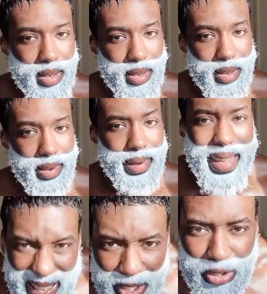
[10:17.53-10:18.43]

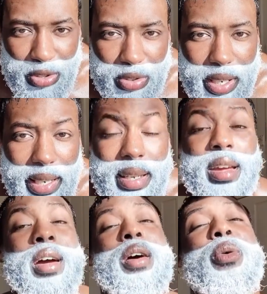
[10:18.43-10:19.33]
history.
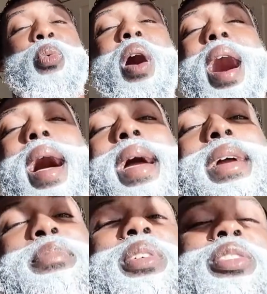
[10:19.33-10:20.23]

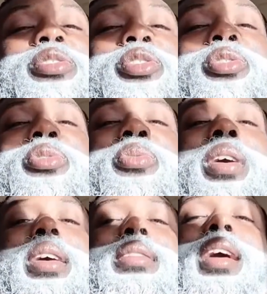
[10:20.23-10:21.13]
Why? Because you
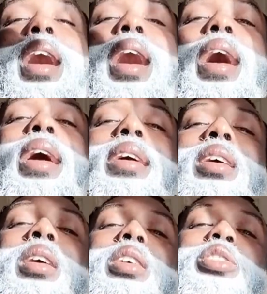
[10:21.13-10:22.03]
and I
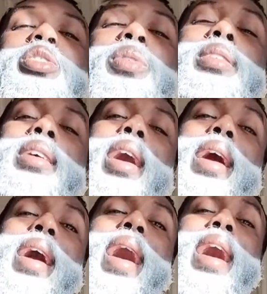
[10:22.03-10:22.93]

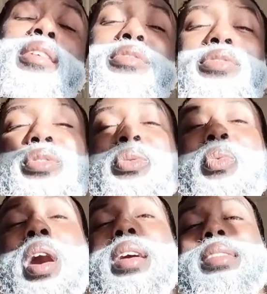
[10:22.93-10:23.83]
have
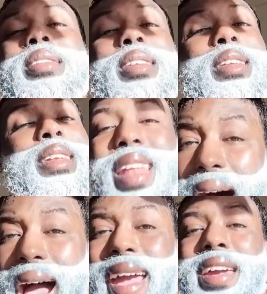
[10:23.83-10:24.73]
one
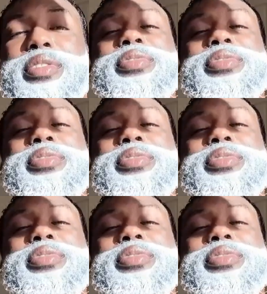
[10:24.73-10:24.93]
life.